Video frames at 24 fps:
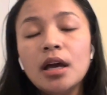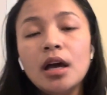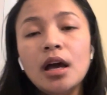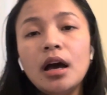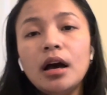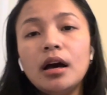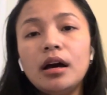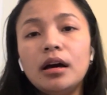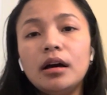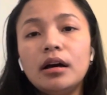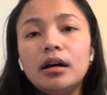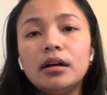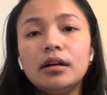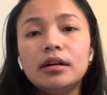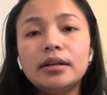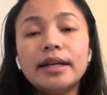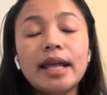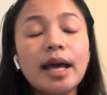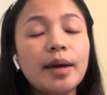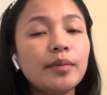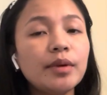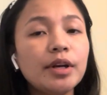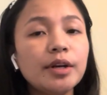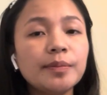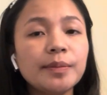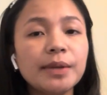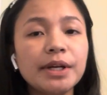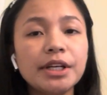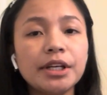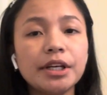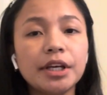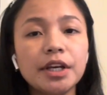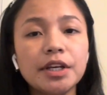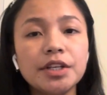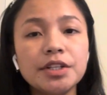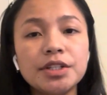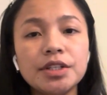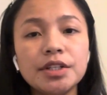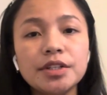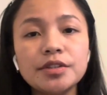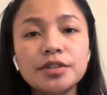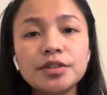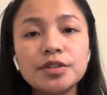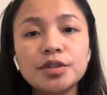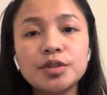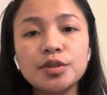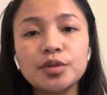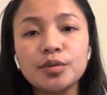tablet
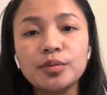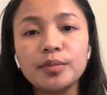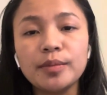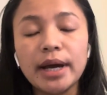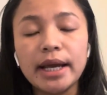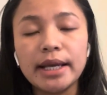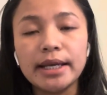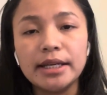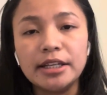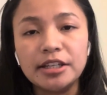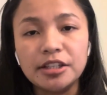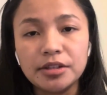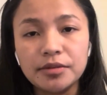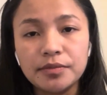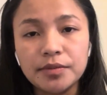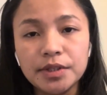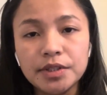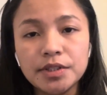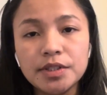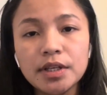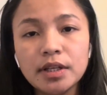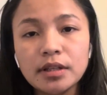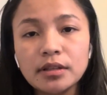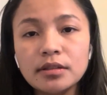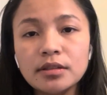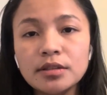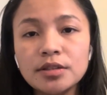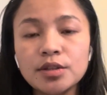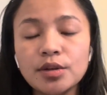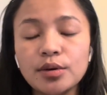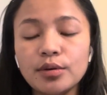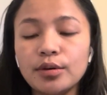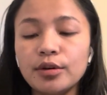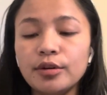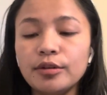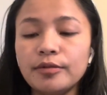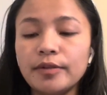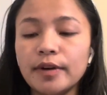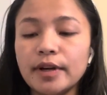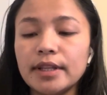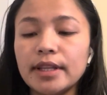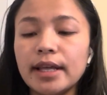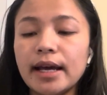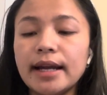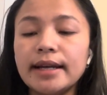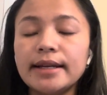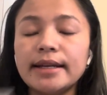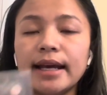medications to my individual. So for
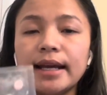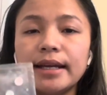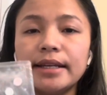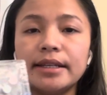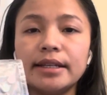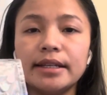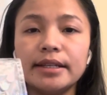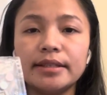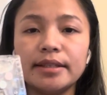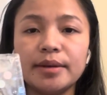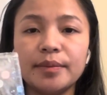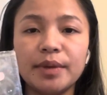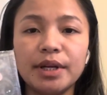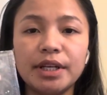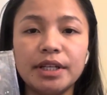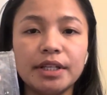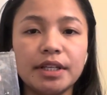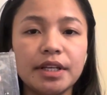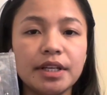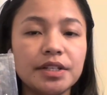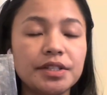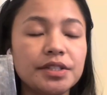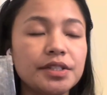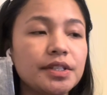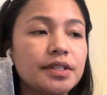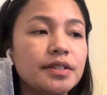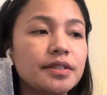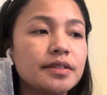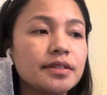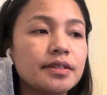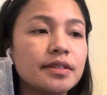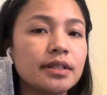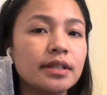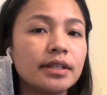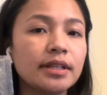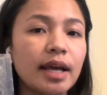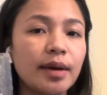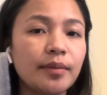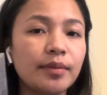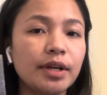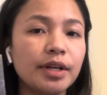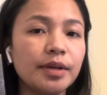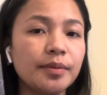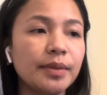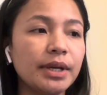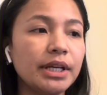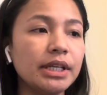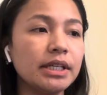that, I need the medications,
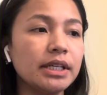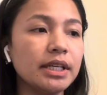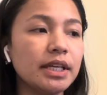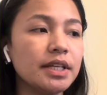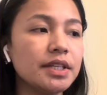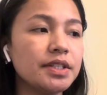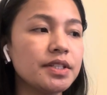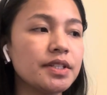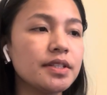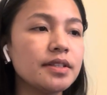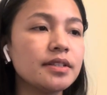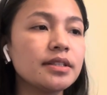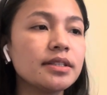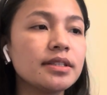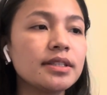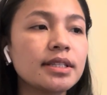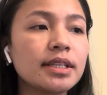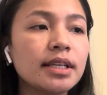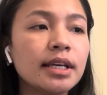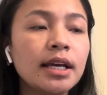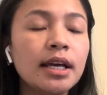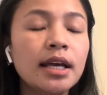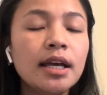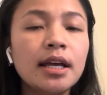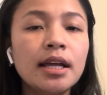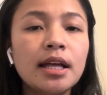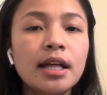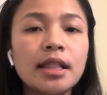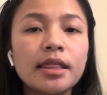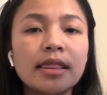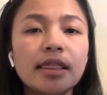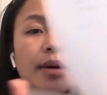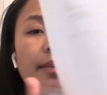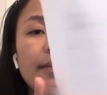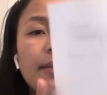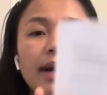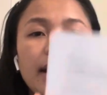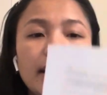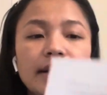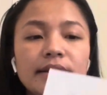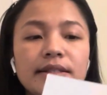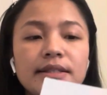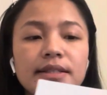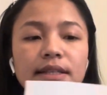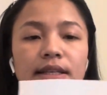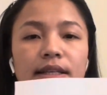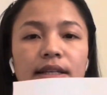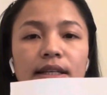tablet medications, the mark
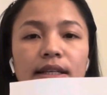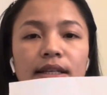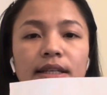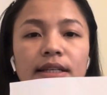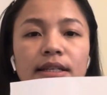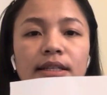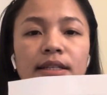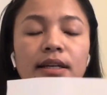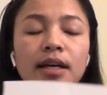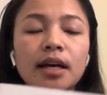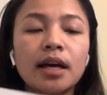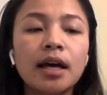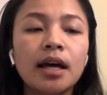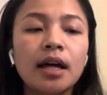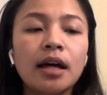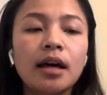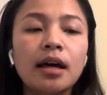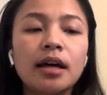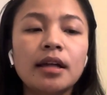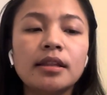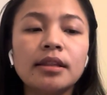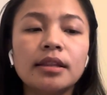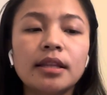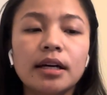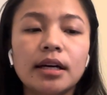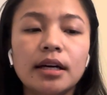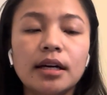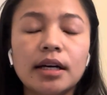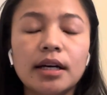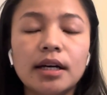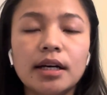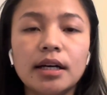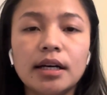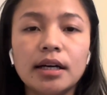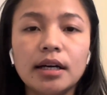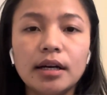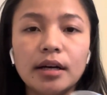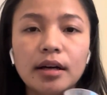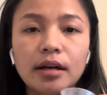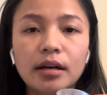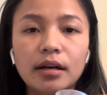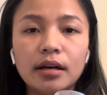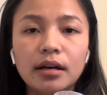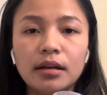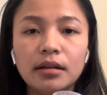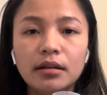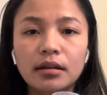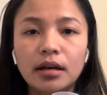sheet, the
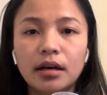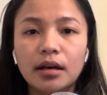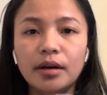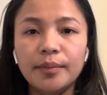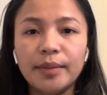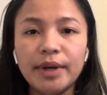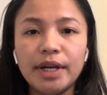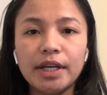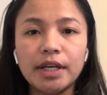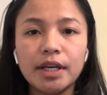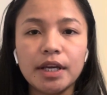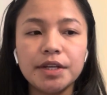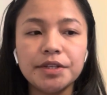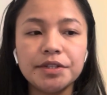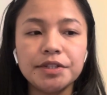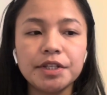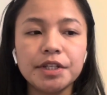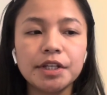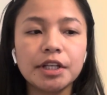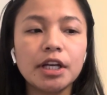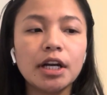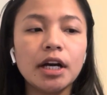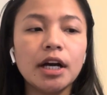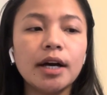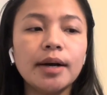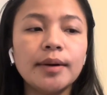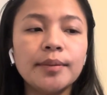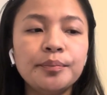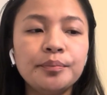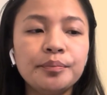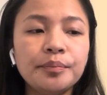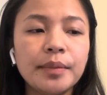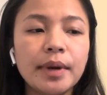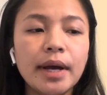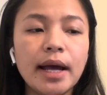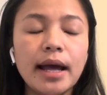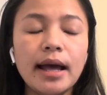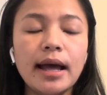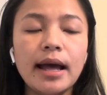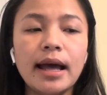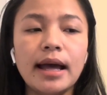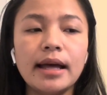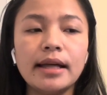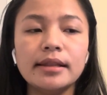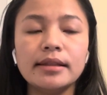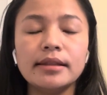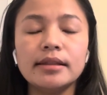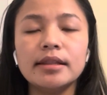medication cup,
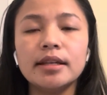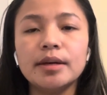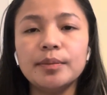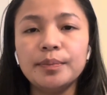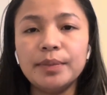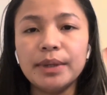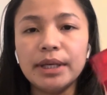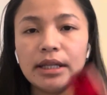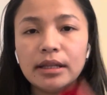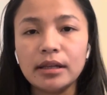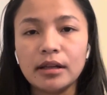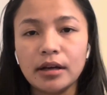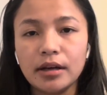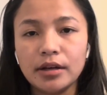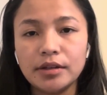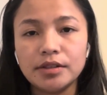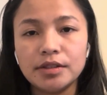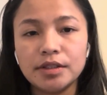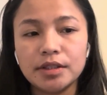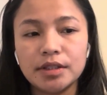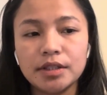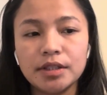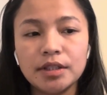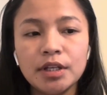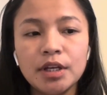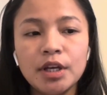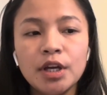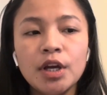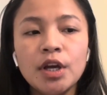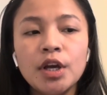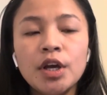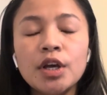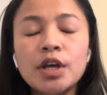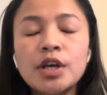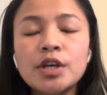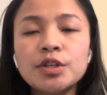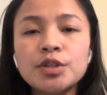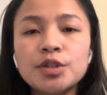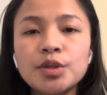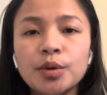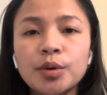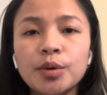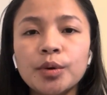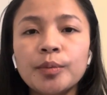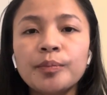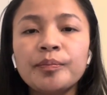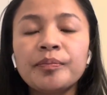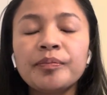and the pill cutter. So